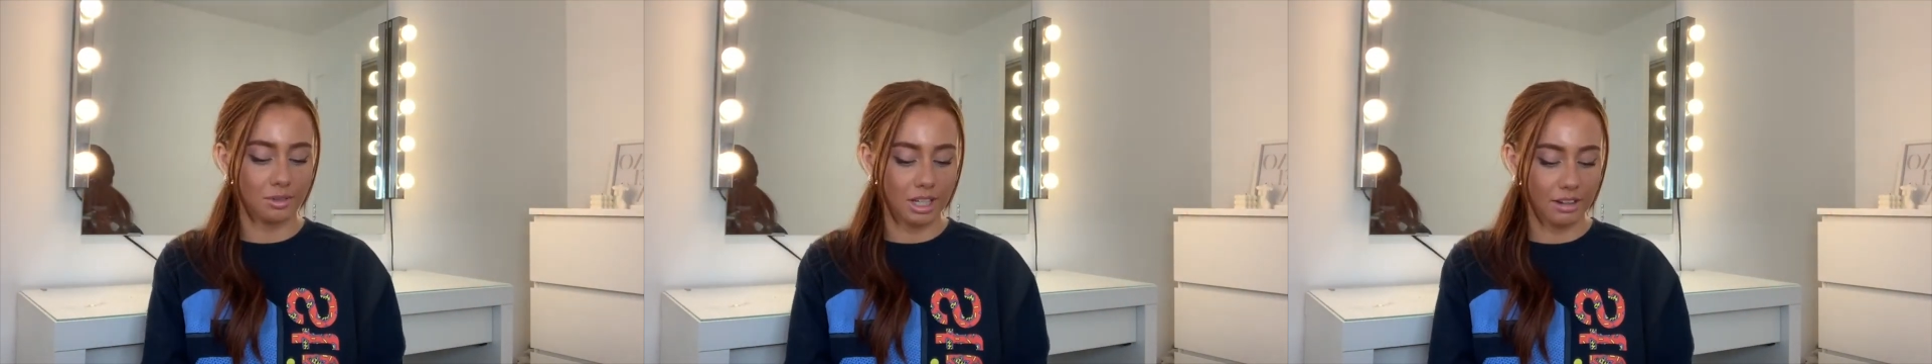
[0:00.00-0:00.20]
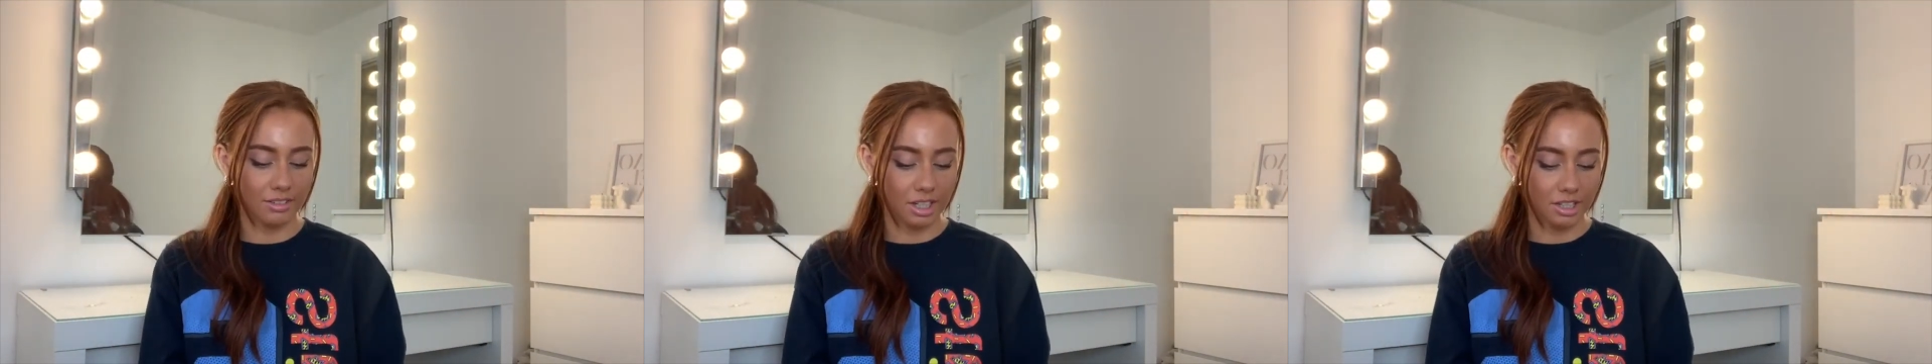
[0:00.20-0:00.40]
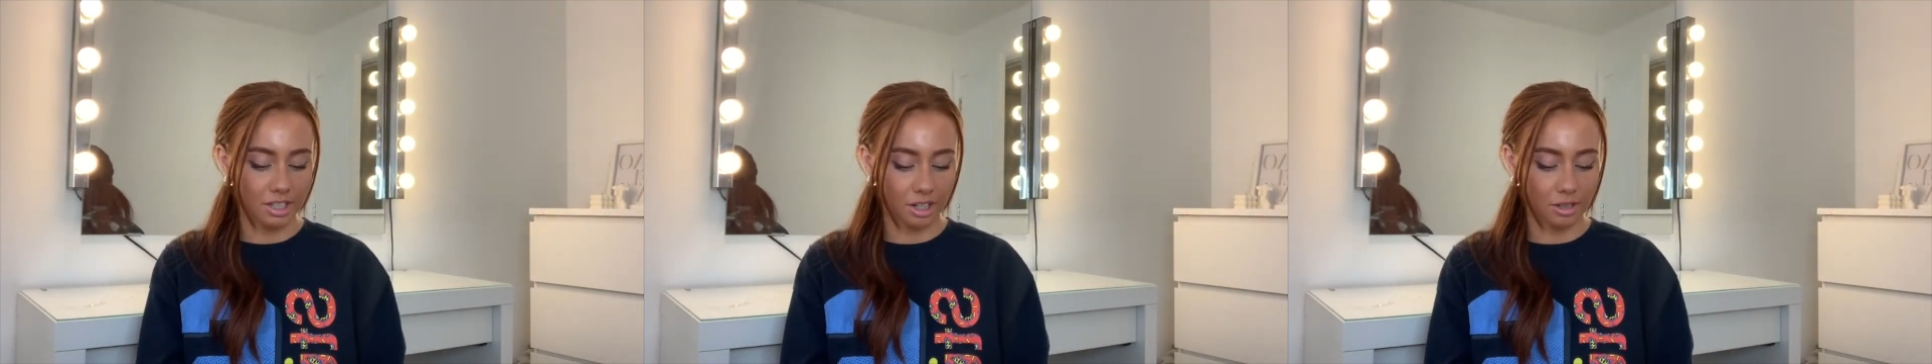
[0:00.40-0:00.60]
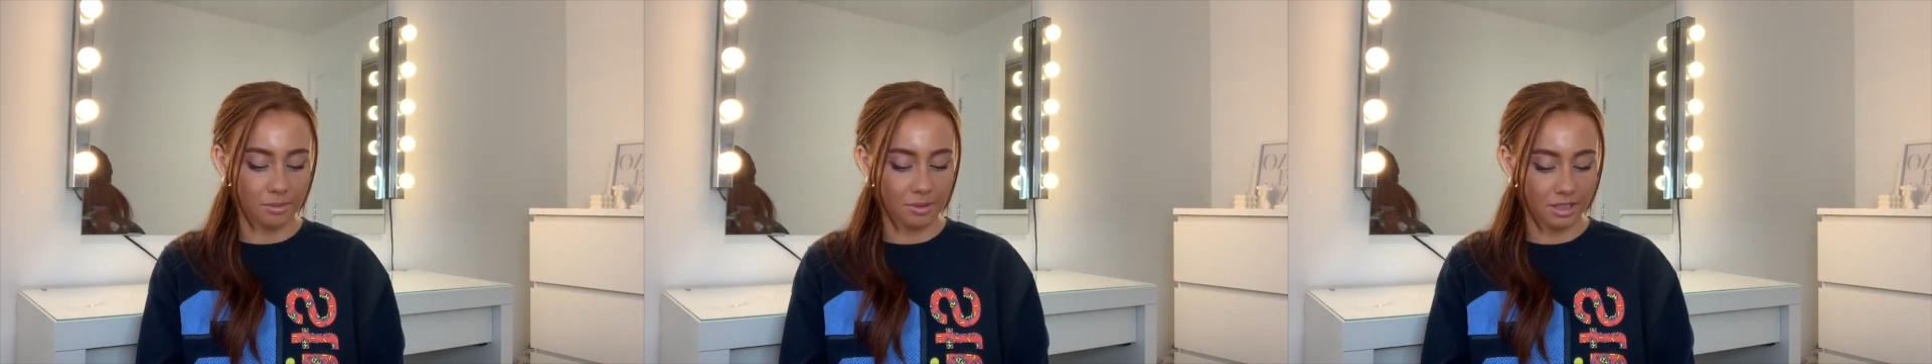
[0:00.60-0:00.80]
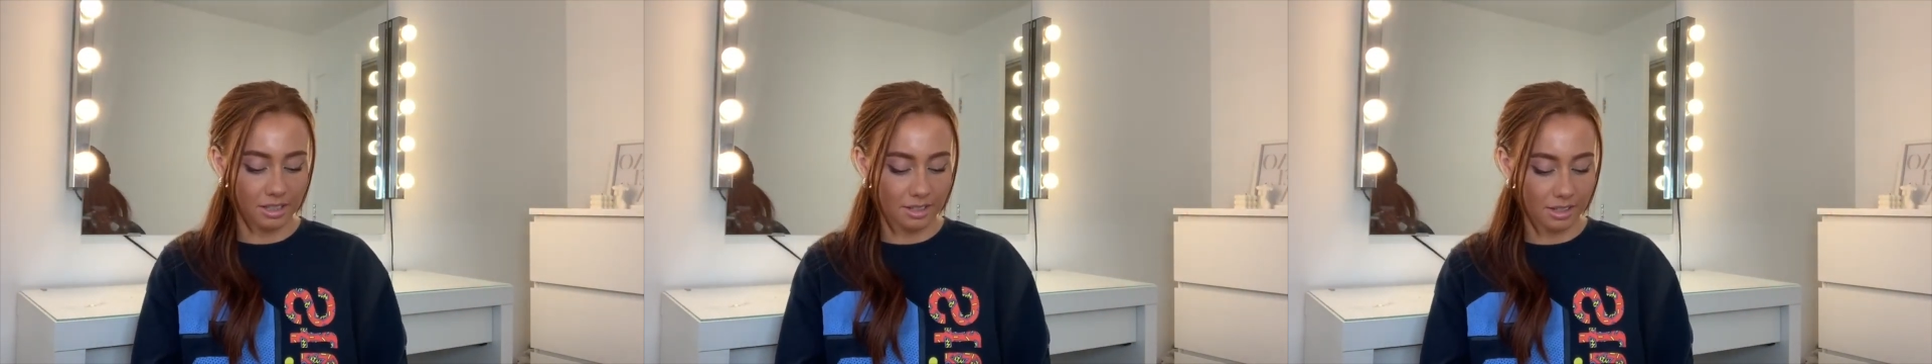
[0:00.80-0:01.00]
I haven't actually
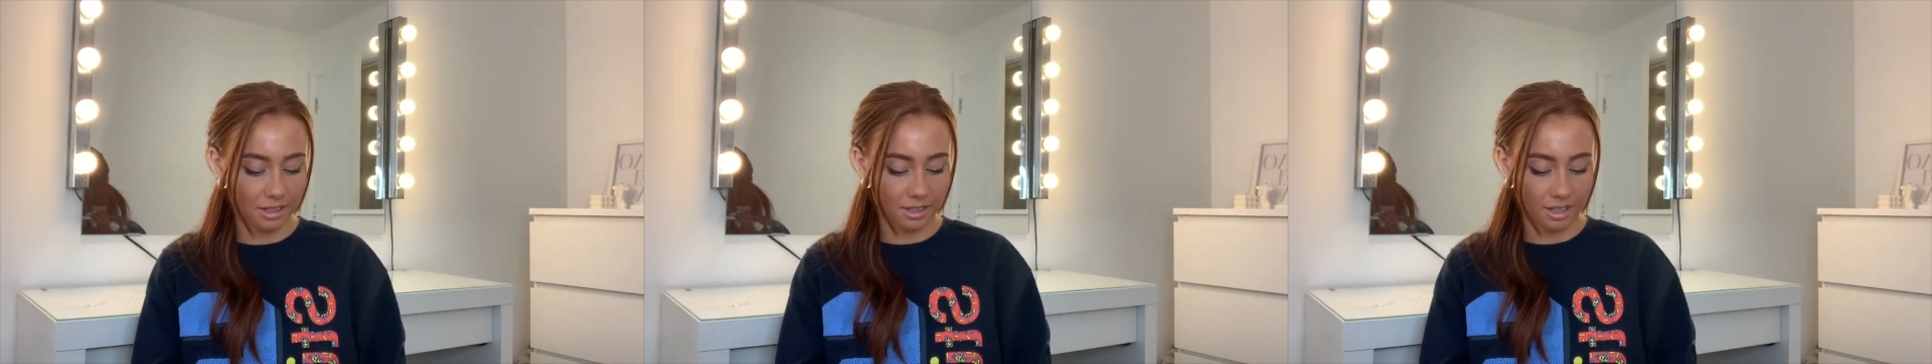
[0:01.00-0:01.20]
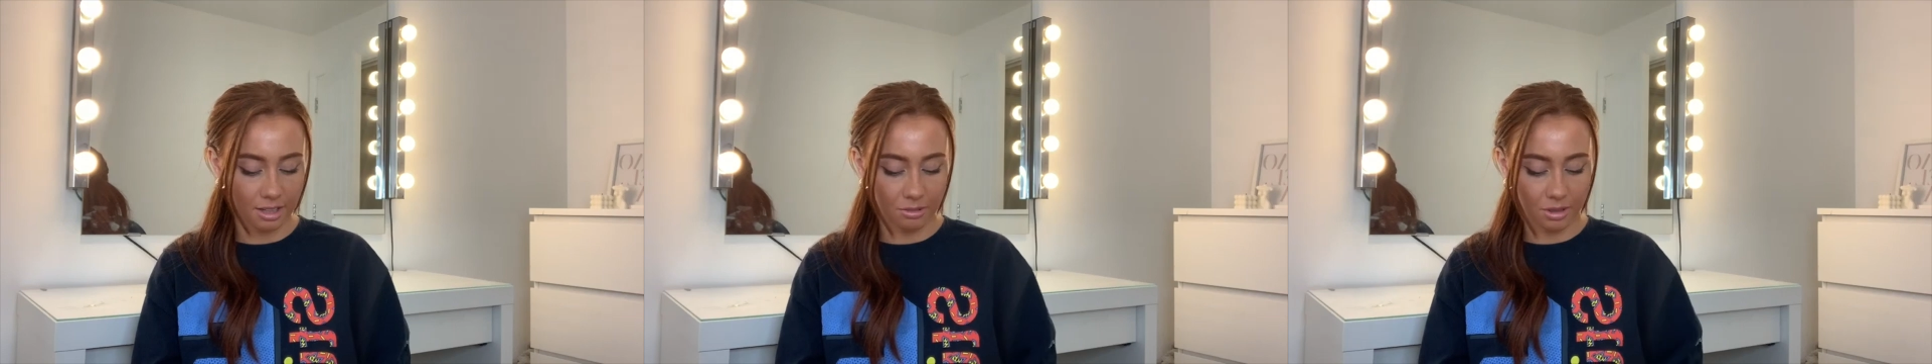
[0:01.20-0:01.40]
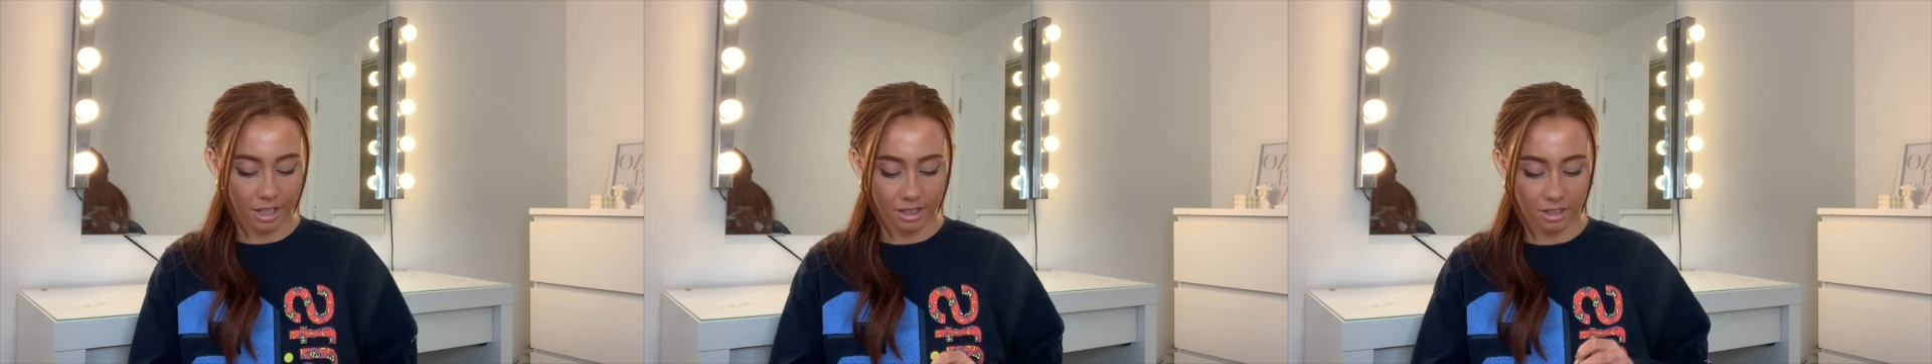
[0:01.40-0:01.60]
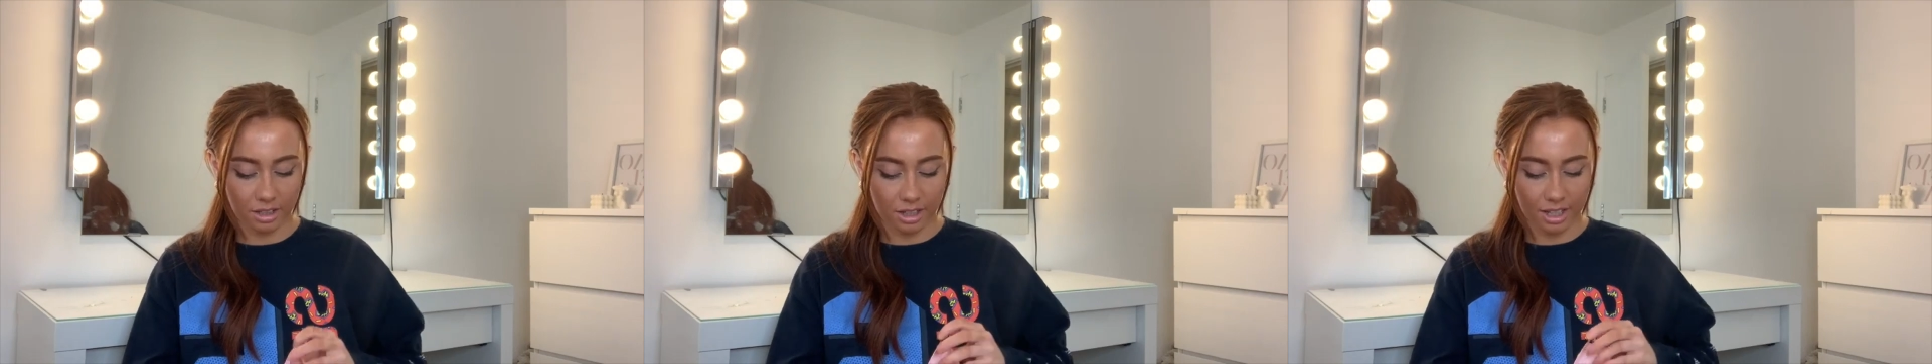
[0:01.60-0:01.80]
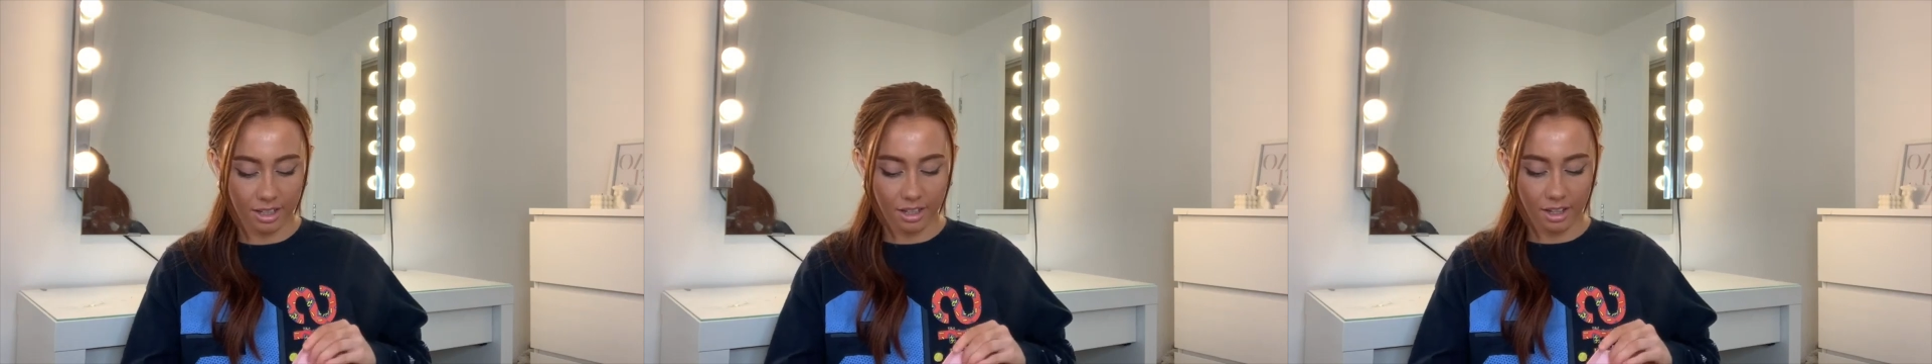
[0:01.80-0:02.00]
opened this. Let's see what they look
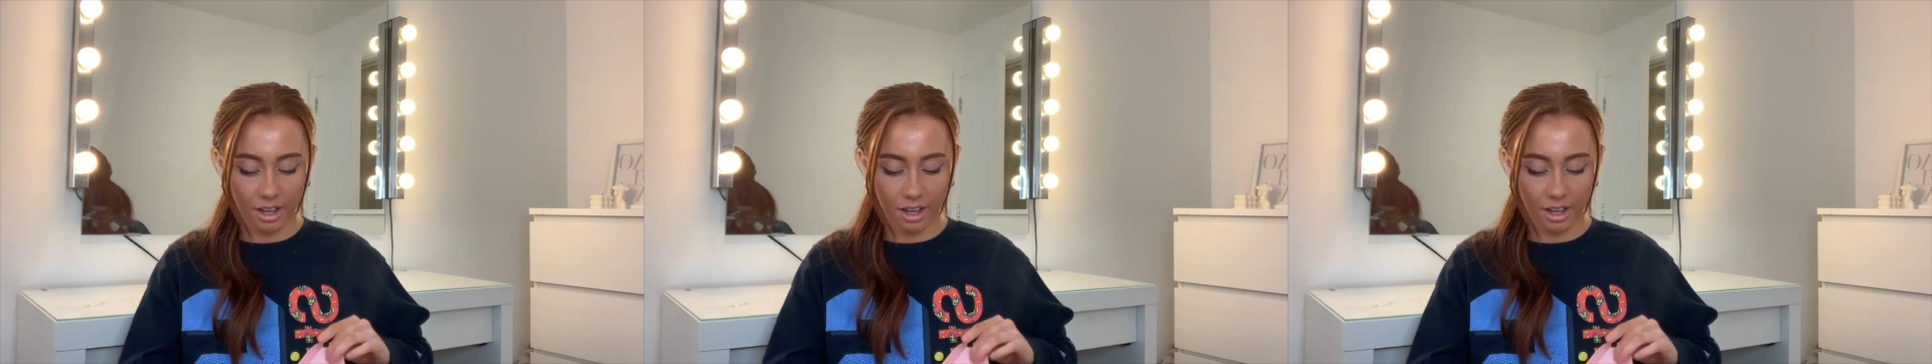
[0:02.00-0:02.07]
like.